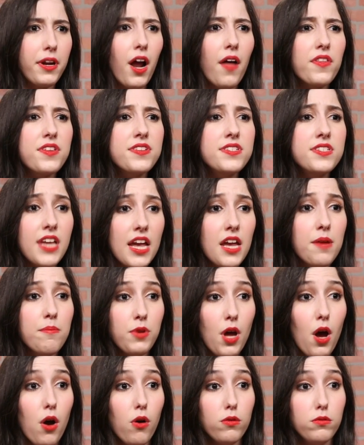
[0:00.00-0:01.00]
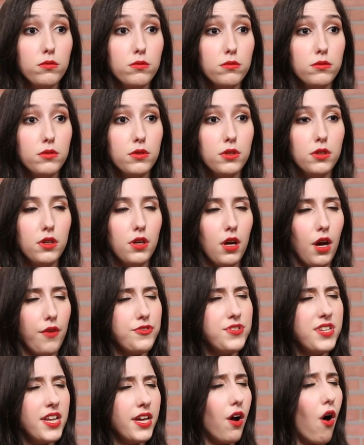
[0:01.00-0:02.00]
But on the same note
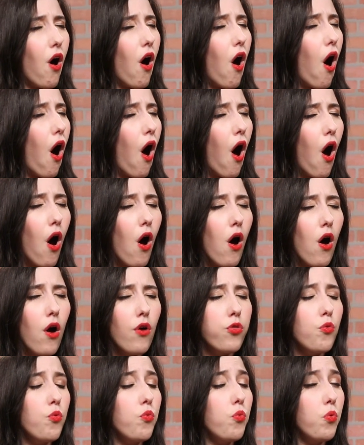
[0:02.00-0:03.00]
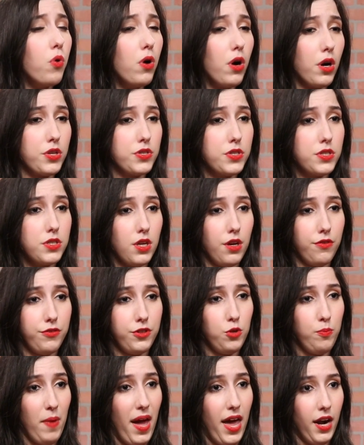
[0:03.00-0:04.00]
of seeing all the worst of
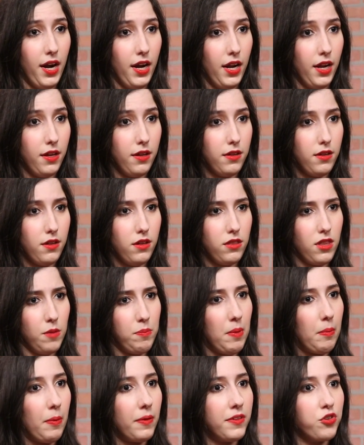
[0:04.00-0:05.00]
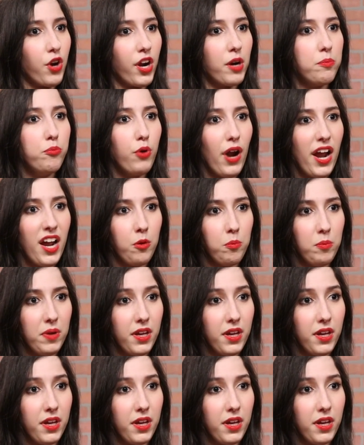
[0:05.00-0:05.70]
humanity, the people that try to prank